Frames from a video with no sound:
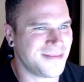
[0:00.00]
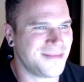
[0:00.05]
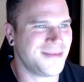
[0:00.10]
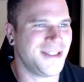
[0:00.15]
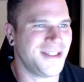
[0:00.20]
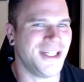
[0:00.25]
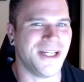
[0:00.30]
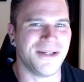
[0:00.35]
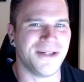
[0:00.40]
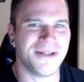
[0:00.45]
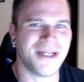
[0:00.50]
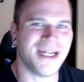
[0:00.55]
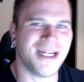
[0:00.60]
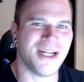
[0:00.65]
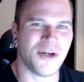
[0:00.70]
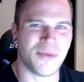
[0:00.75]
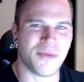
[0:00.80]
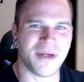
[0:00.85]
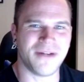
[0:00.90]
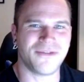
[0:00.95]
you know, a
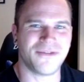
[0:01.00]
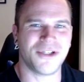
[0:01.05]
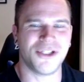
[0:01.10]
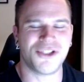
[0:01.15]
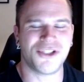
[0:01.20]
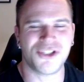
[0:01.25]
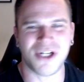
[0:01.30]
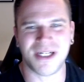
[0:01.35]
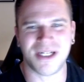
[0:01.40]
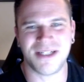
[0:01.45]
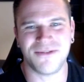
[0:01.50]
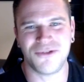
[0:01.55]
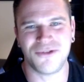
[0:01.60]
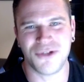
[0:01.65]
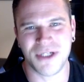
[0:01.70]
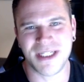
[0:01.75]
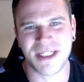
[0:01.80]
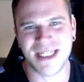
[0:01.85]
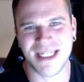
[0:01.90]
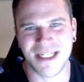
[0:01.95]
little bit of constructive
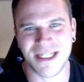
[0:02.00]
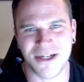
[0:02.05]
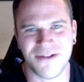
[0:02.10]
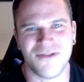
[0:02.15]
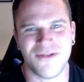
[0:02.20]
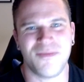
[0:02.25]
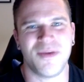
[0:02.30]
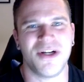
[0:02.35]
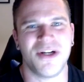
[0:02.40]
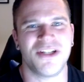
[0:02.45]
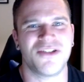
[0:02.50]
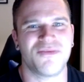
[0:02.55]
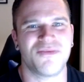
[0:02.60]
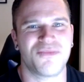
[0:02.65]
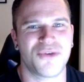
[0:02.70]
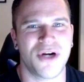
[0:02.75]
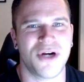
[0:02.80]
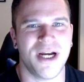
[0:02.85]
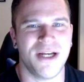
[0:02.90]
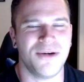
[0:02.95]
critique over Birds of
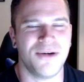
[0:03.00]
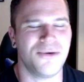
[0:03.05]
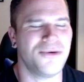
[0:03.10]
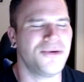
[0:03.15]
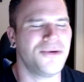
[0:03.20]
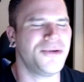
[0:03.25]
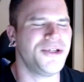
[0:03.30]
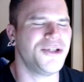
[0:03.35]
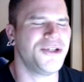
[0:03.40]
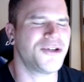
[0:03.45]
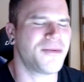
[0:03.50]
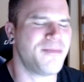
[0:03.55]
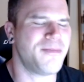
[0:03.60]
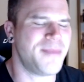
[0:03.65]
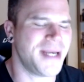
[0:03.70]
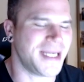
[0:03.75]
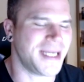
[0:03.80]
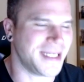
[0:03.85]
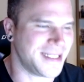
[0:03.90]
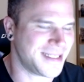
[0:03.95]
Prey, oh, and you're a
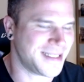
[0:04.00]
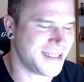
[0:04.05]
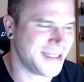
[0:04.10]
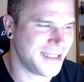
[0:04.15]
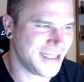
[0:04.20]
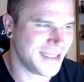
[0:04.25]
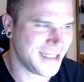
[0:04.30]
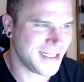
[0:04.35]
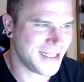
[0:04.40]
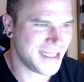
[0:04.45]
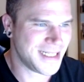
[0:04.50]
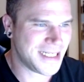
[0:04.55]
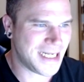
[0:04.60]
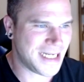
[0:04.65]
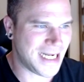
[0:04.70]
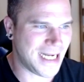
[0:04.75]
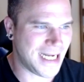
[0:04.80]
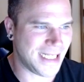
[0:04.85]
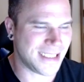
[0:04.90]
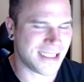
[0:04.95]
bigot.
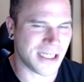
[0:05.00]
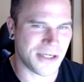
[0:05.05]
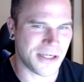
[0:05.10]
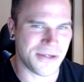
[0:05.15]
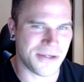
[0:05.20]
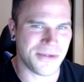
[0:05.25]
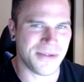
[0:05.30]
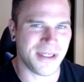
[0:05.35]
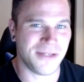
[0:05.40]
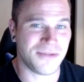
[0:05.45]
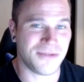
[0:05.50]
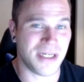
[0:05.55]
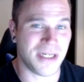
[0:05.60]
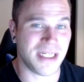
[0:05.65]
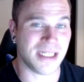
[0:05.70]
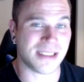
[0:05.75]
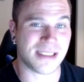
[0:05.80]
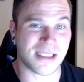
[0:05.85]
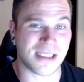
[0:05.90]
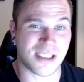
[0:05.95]
Uh, so it really
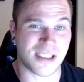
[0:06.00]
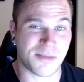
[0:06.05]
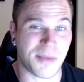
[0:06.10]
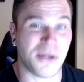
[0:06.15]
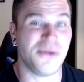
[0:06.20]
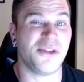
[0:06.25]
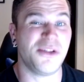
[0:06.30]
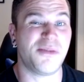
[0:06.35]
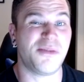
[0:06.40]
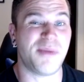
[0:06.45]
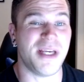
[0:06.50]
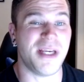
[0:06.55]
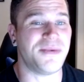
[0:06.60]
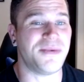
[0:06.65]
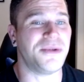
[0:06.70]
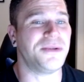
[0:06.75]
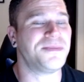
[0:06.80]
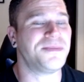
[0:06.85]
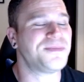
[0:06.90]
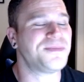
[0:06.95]
does expose
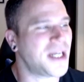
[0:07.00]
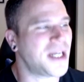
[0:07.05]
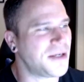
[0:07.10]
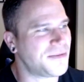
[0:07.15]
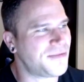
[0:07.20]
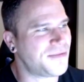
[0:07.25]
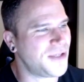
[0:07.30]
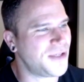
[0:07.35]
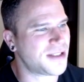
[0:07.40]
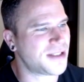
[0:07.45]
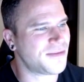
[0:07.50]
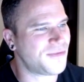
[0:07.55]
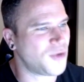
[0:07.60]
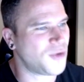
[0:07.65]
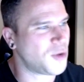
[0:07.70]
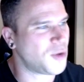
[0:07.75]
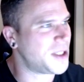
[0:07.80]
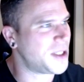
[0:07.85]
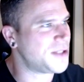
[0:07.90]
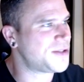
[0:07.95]
people. Now, first and
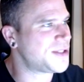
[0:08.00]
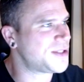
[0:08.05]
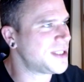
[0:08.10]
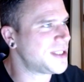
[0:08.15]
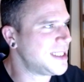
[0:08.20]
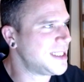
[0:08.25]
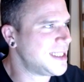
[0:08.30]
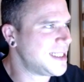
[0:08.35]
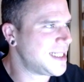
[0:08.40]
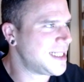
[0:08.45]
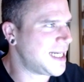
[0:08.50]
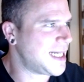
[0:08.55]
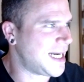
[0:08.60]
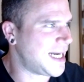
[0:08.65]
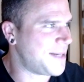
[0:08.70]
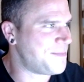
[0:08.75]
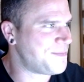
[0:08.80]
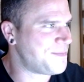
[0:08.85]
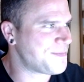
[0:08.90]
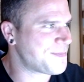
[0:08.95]
foremost,
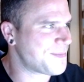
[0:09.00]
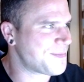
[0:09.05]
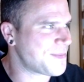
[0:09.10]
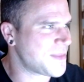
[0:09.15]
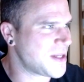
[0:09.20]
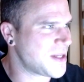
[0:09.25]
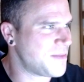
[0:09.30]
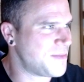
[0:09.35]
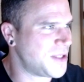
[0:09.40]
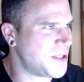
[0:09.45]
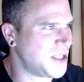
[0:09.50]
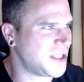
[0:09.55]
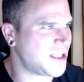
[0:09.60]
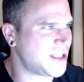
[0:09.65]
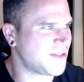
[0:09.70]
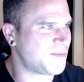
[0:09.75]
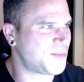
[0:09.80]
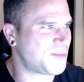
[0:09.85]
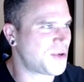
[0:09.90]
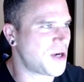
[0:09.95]
um, Birds
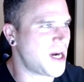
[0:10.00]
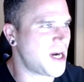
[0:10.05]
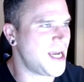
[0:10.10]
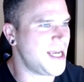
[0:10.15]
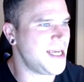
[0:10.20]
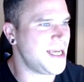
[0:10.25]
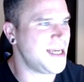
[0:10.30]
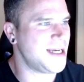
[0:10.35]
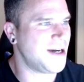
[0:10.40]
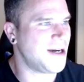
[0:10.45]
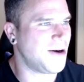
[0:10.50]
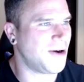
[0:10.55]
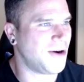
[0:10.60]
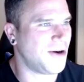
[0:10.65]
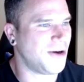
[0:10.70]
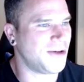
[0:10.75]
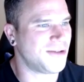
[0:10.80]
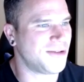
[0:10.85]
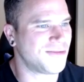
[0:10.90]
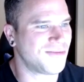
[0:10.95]
of Prey
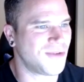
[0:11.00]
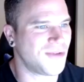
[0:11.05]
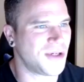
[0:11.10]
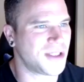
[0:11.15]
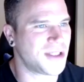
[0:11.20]
on Rotten